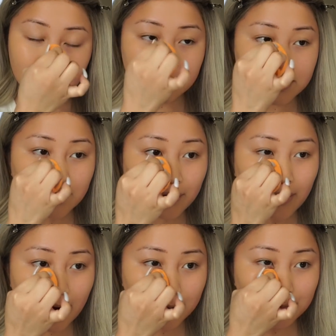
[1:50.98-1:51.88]
So
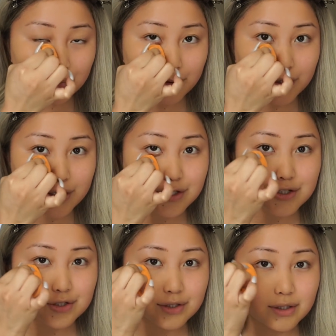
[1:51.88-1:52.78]
I'm pretty
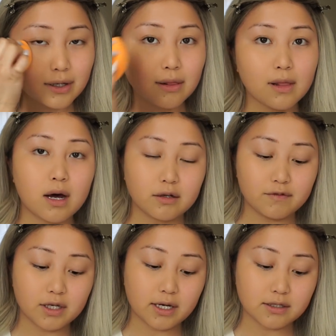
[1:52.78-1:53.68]
sure a lot of
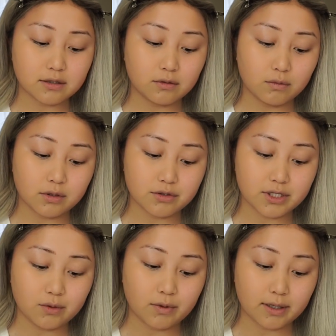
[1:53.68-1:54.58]
you guys are
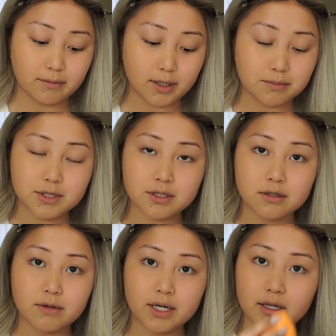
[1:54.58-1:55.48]
wondering what I'm up
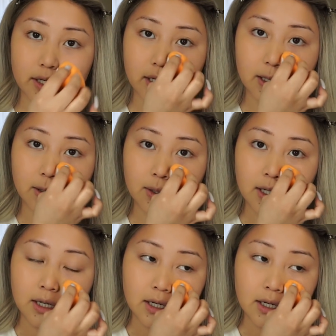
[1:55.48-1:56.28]
to right now.